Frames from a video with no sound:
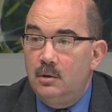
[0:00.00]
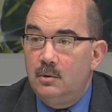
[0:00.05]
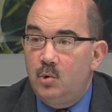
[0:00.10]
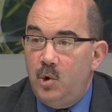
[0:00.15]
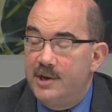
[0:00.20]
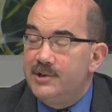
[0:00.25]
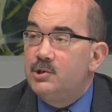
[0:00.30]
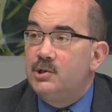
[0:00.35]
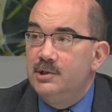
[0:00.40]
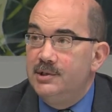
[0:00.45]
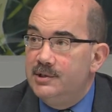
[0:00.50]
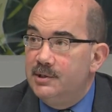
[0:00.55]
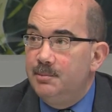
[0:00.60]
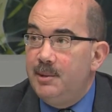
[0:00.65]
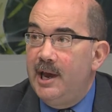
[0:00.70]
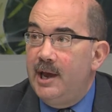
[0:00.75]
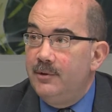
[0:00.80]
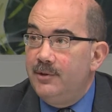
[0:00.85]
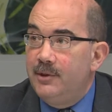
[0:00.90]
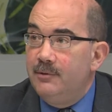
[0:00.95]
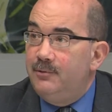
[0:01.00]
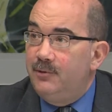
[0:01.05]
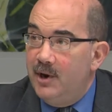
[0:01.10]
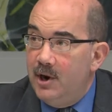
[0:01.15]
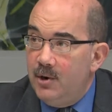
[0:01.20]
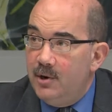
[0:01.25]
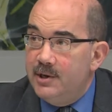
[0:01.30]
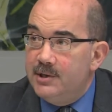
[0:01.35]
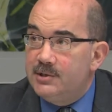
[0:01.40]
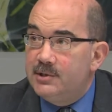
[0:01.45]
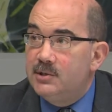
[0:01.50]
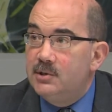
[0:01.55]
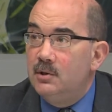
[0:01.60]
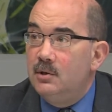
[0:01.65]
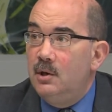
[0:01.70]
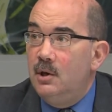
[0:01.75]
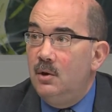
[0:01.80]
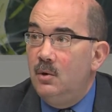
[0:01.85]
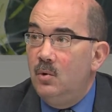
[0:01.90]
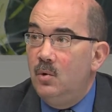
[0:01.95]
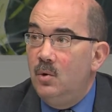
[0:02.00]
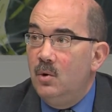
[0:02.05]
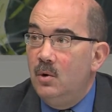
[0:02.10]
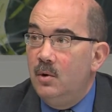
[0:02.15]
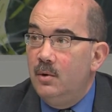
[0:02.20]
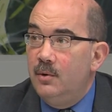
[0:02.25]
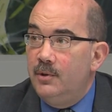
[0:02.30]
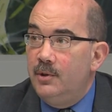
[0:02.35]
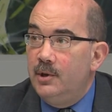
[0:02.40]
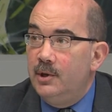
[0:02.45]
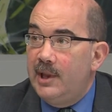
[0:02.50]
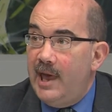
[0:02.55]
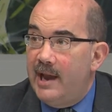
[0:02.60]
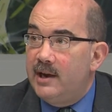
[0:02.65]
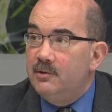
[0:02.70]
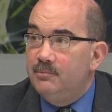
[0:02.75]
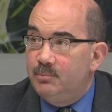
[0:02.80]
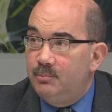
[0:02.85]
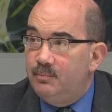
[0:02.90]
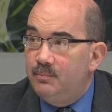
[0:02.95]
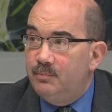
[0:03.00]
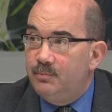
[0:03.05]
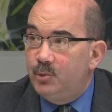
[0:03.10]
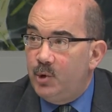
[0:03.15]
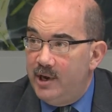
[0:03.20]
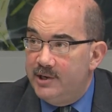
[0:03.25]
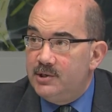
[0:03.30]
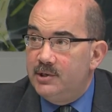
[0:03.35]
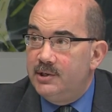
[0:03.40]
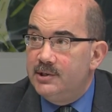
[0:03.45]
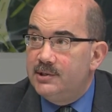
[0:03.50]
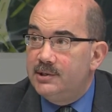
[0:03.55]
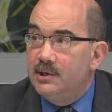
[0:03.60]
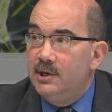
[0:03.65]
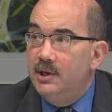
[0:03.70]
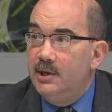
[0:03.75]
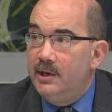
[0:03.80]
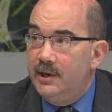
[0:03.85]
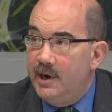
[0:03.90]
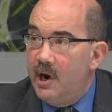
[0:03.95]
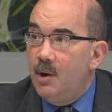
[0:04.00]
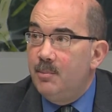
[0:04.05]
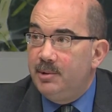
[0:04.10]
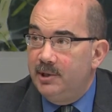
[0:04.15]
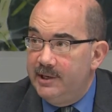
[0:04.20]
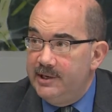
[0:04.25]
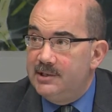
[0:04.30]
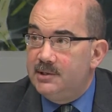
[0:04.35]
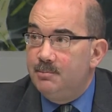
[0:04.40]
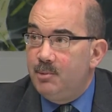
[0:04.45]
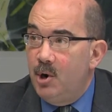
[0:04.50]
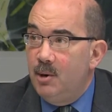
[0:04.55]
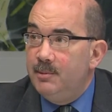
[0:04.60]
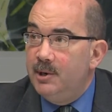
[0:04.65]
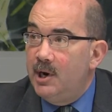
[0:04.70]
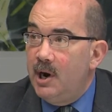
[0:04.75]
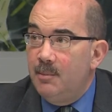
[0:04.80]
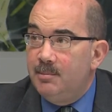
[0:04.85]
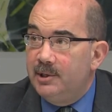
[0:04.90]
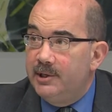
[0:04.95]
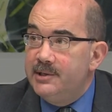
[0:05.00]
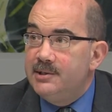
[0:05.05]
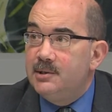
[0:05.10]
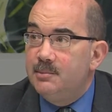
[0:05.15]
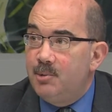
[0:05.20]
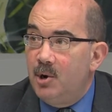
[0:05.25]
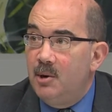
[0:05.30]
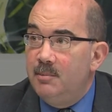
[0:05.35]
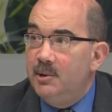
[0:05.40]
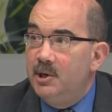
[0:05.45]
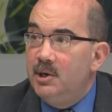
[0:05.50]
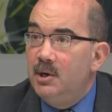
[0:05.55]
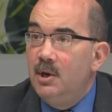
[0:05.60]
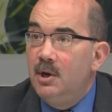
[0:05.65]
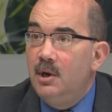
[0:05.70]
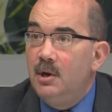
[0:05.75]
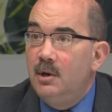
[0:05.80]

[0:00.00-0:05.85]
questions about the fairness or the lack of prejudice in our police department. Our police department